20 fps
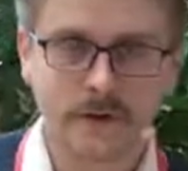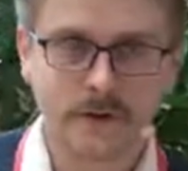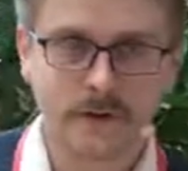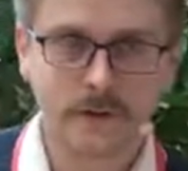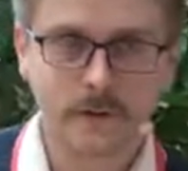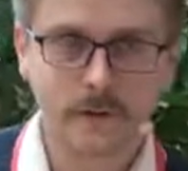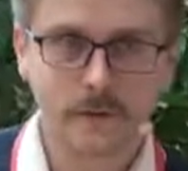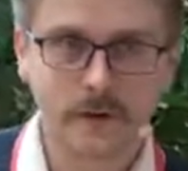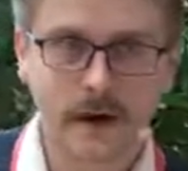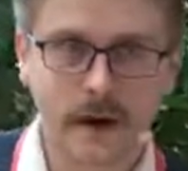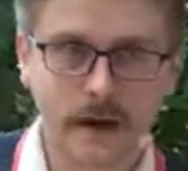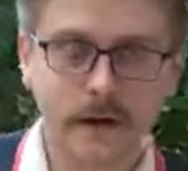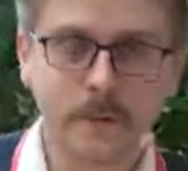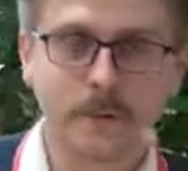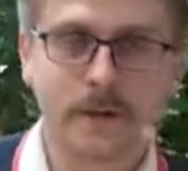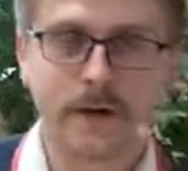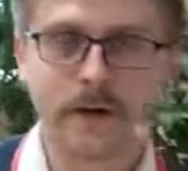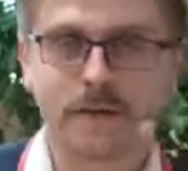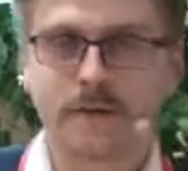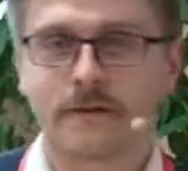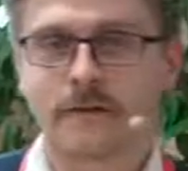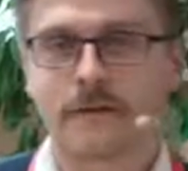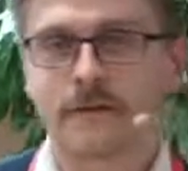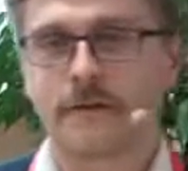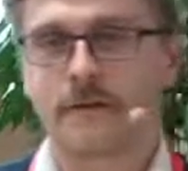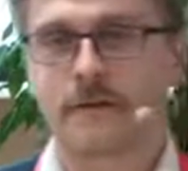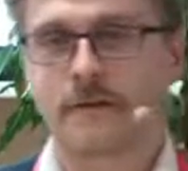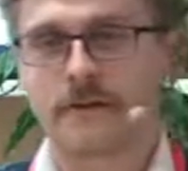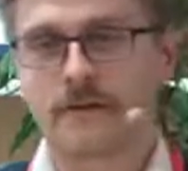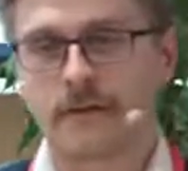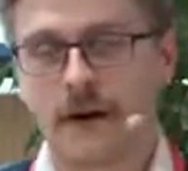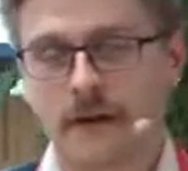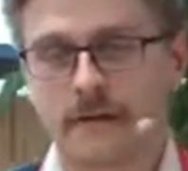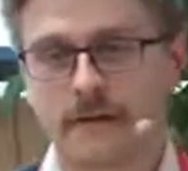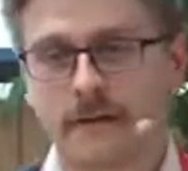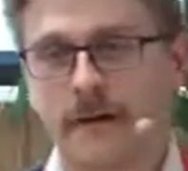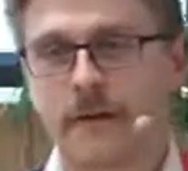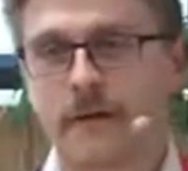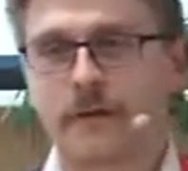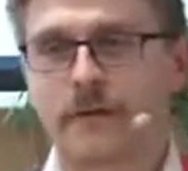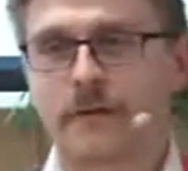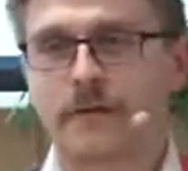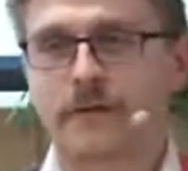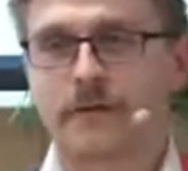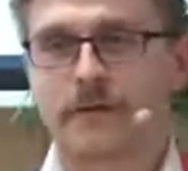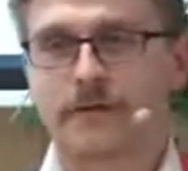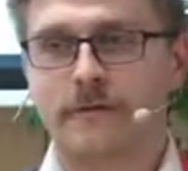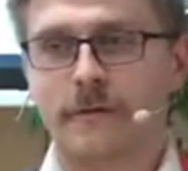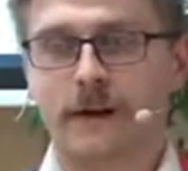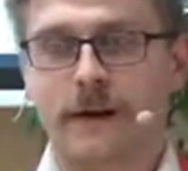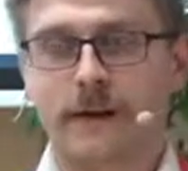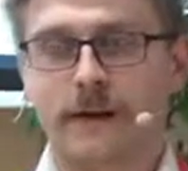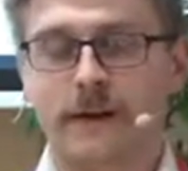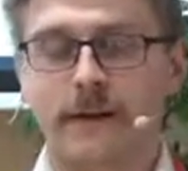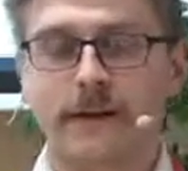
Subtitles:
is in black, because right now it's like,